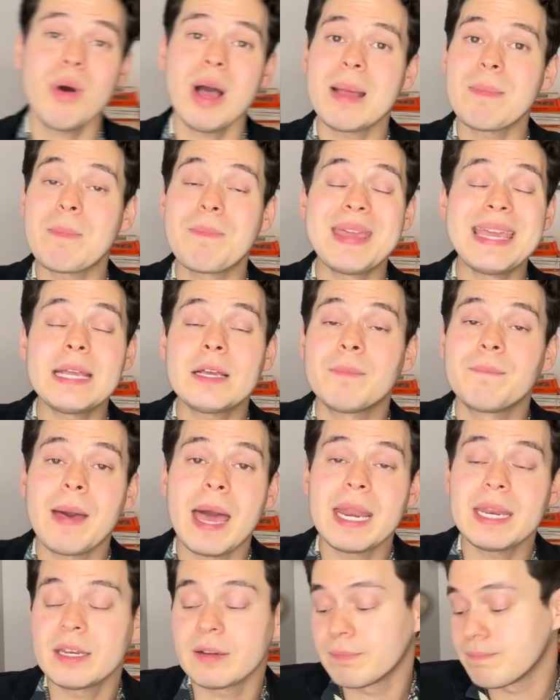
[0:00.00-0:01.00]
what? Being
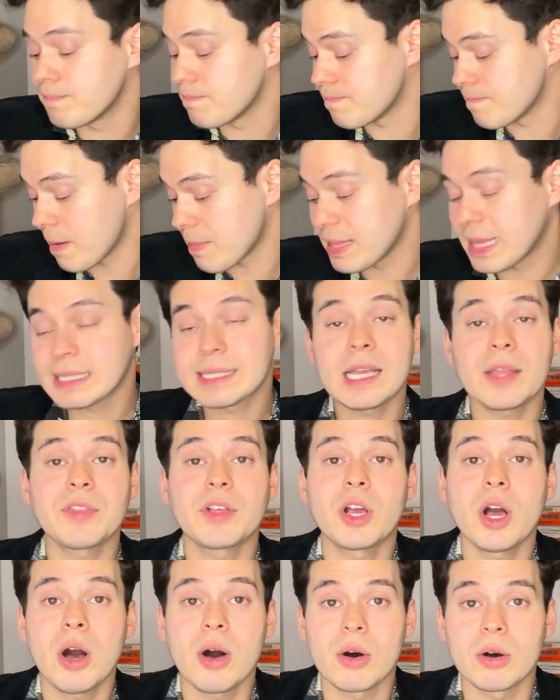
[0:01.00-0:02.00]
competitive, maybe that's not
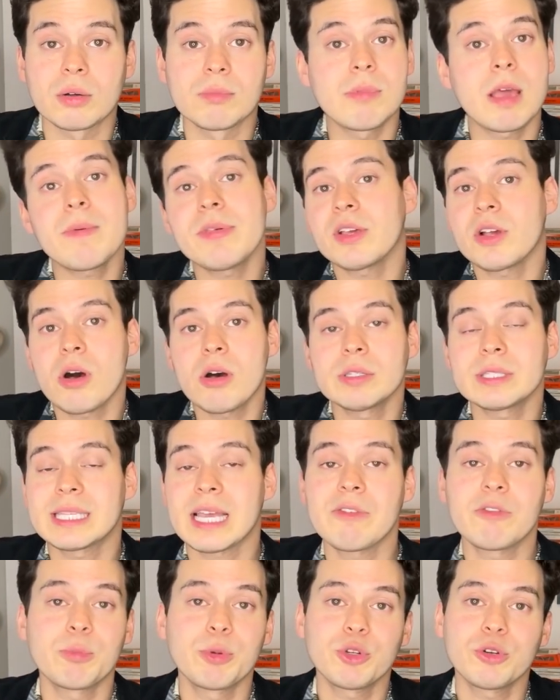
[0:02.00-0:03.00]
the goal. Maybe the goal is
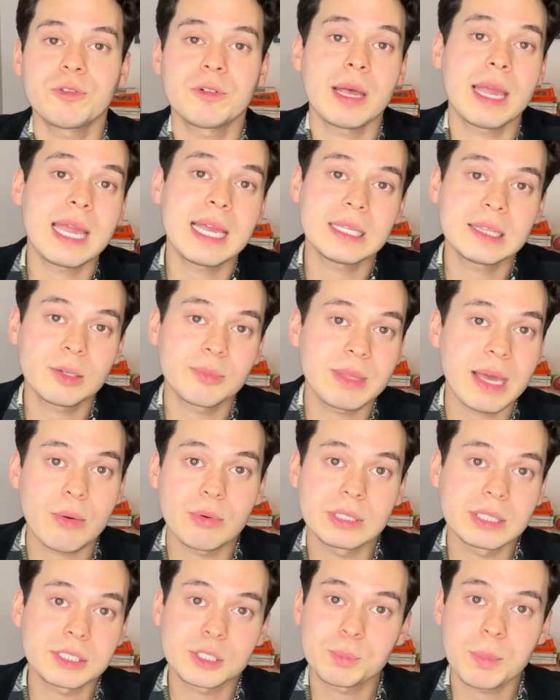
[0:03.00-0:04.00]
to have a beautiful anthem that
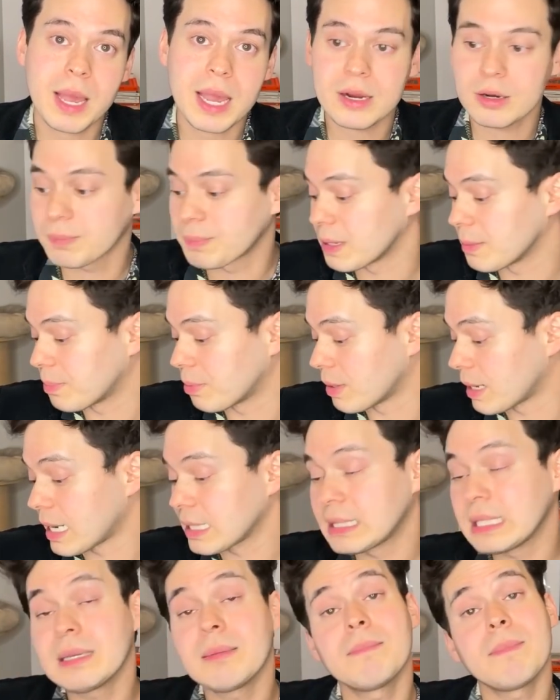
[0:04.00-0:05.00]
will inspire people. And
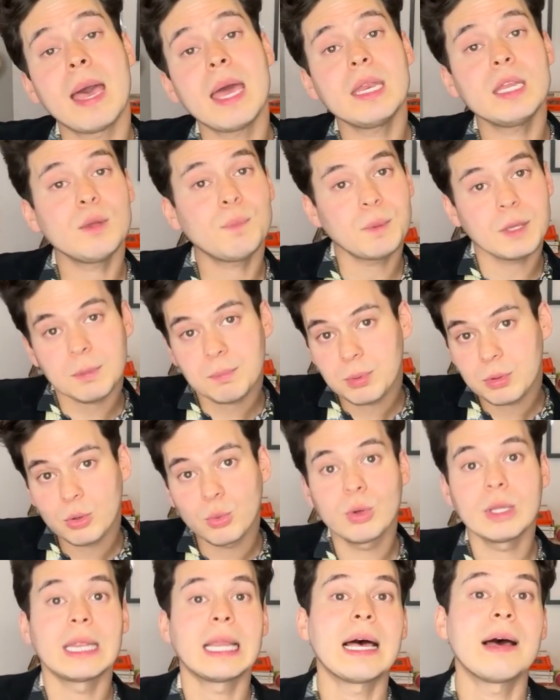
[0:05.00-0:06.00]
I think many people
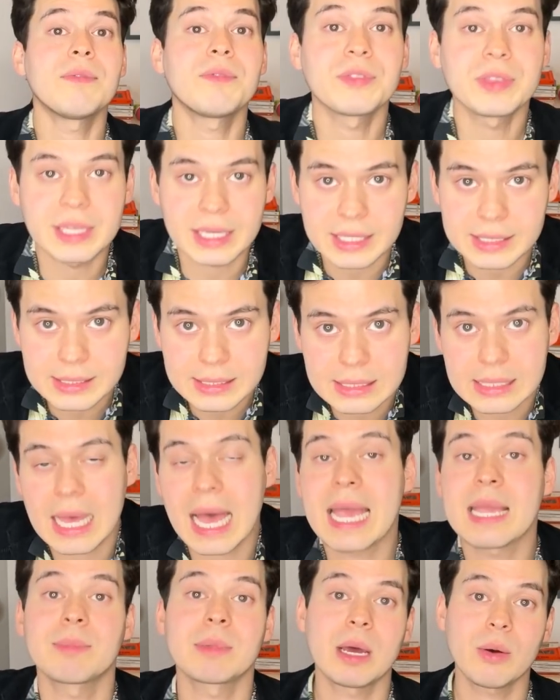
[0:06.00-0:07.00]
will love this.
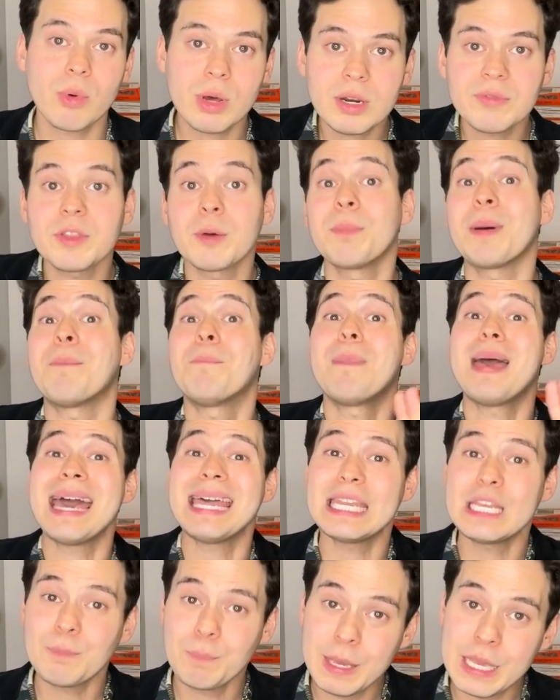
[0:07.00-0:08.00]
I am not one of them, but
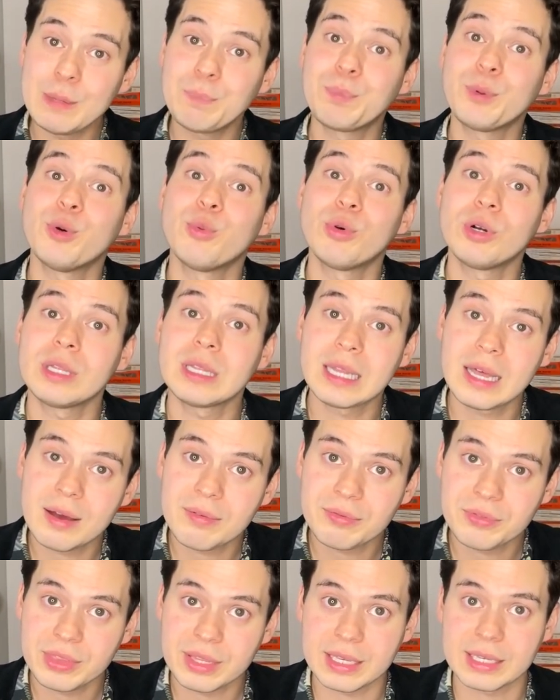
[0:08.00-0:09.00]
many people will
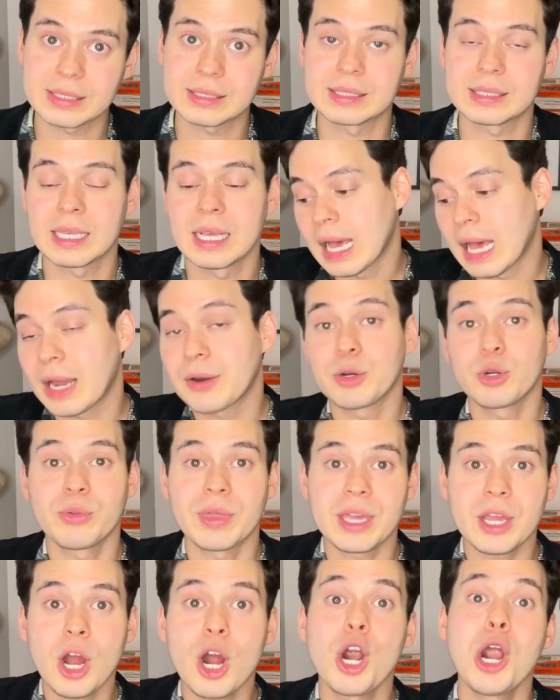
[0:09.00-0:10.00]
love this. I don't know who
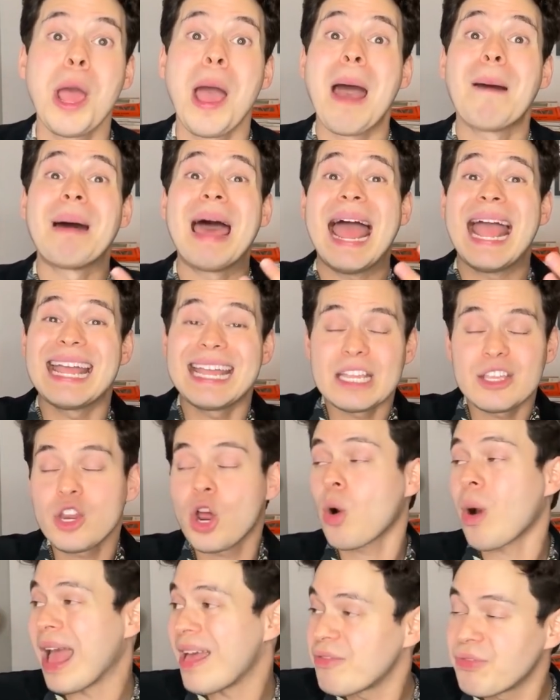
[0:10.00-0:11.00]
they are, but you
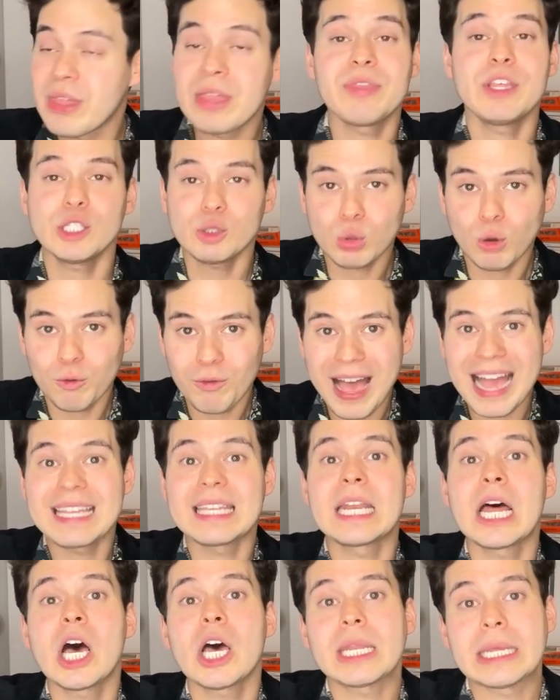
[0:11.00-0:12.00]
know, th this will find
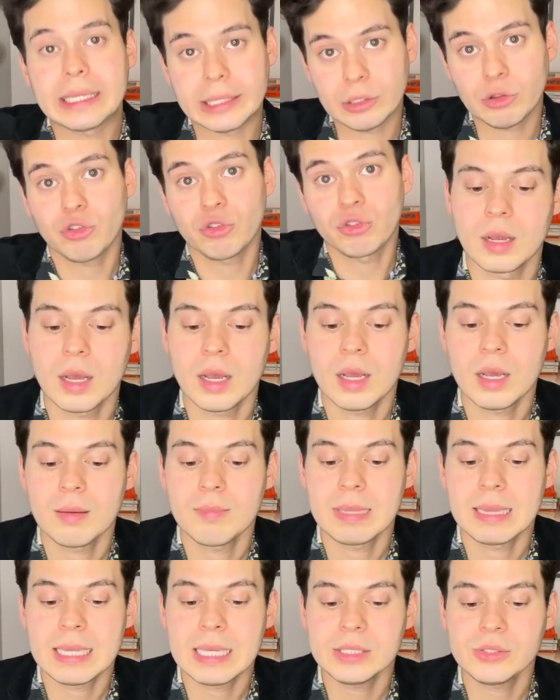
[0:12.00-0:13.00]
an audience.
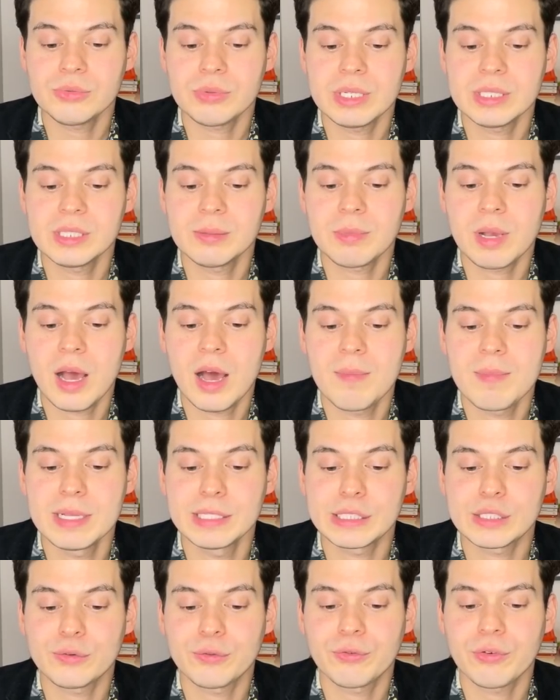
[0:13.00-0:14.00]
Um, let's read some
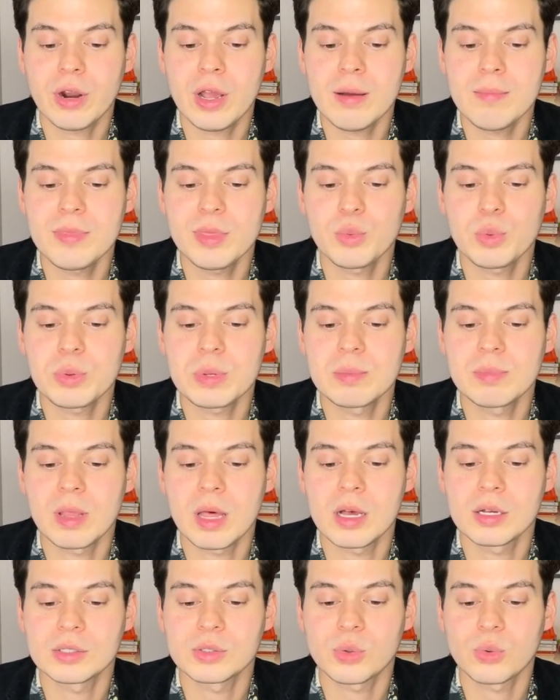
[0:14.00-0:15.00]
comments from the
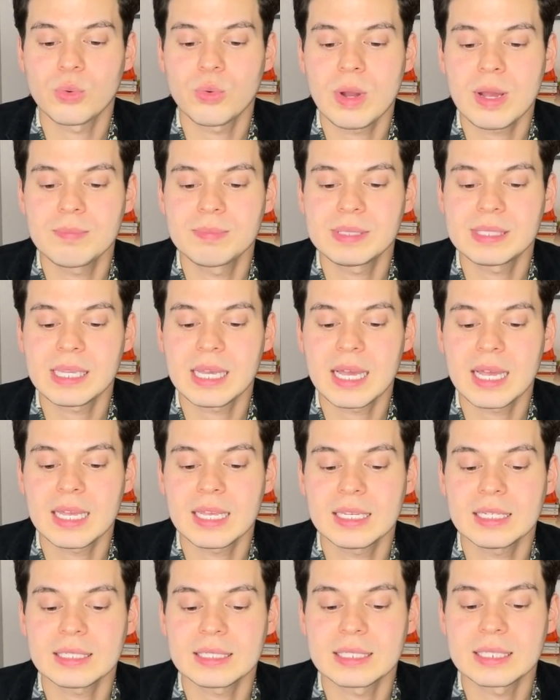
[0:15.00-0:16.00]
Wiwibloggs
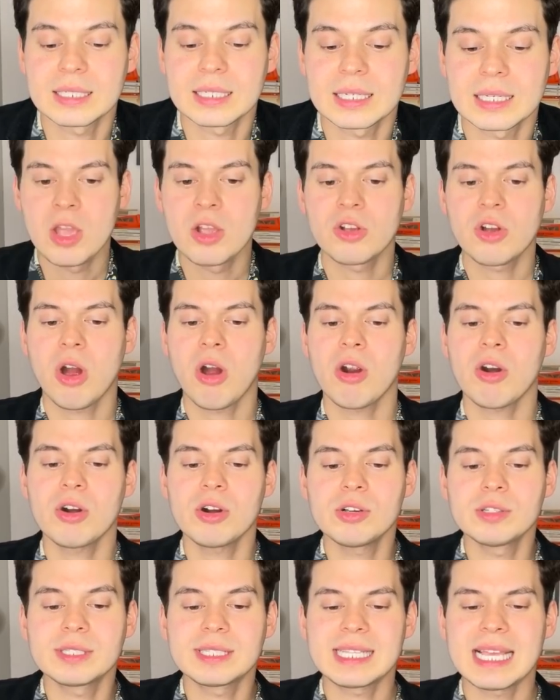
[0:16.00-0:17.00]
website.
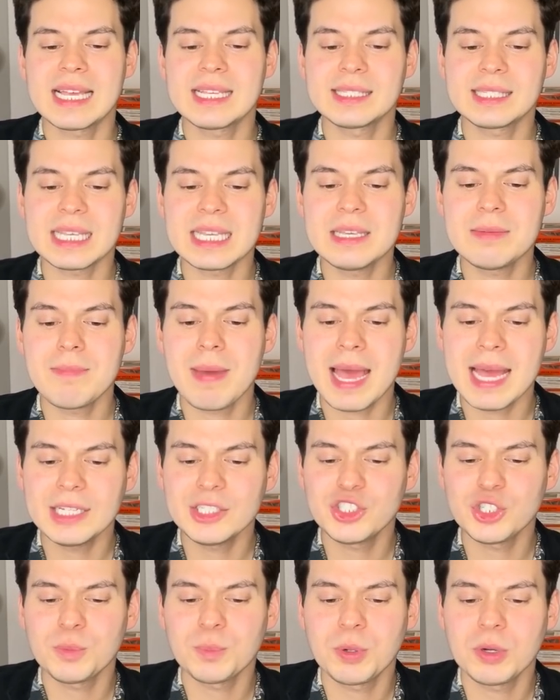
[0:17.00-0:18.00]
Carl says,
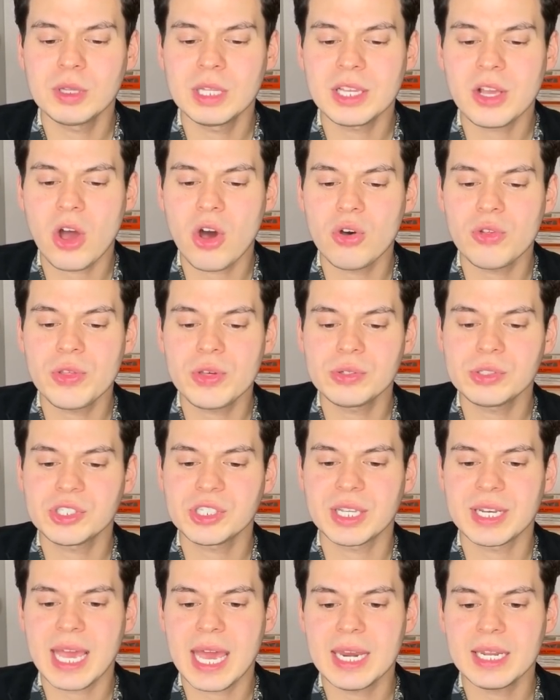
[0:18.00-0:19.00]
imagine pulling all those
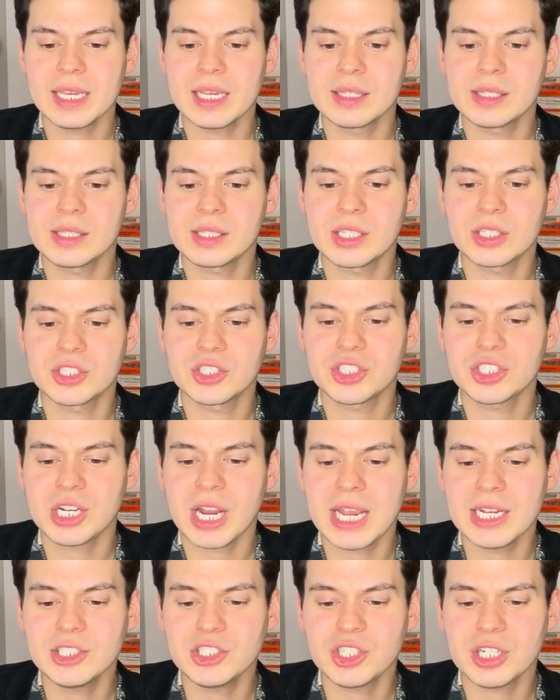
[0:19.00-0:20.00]
shenanigans to
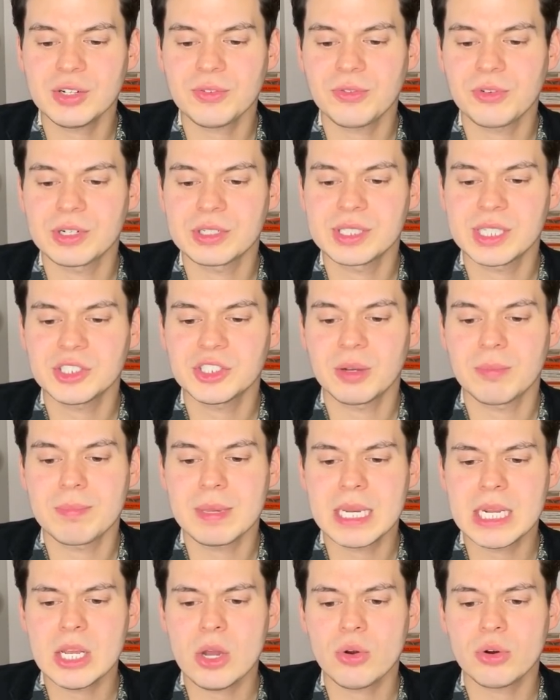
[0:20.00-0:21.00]
change it for such a
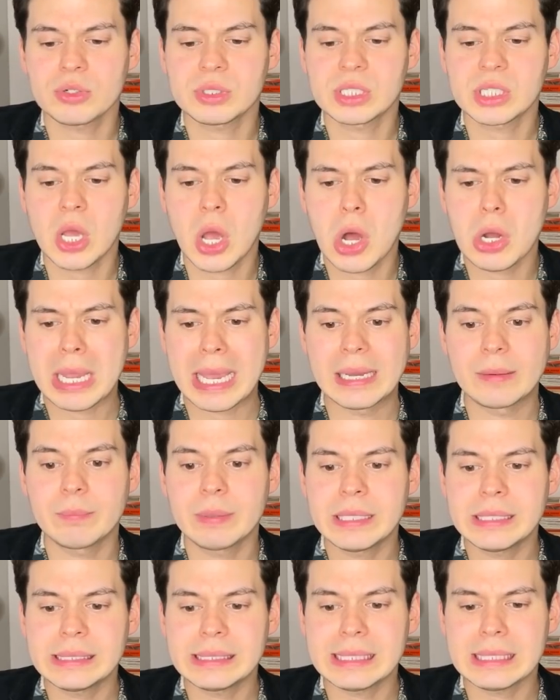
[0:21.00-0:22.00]
mediocre song and
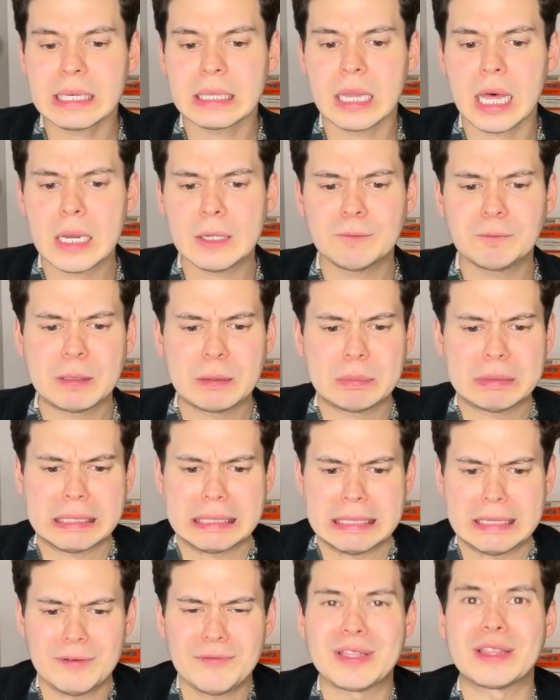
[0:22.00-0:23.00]
pissing a lot of people
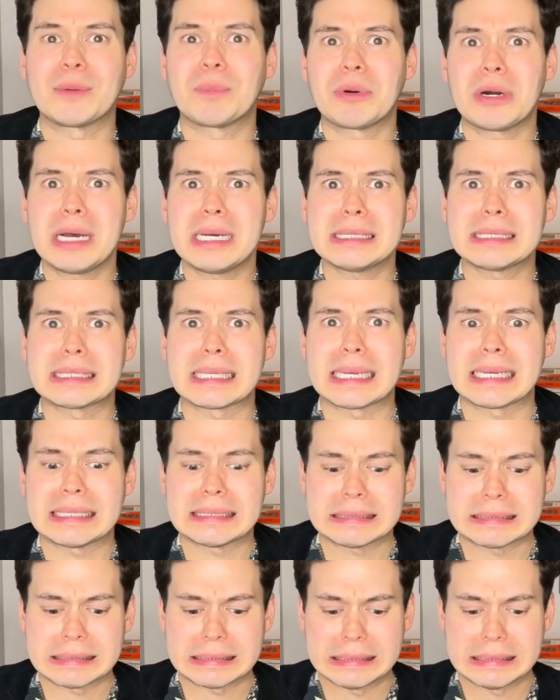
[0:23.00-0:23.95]
off in the process.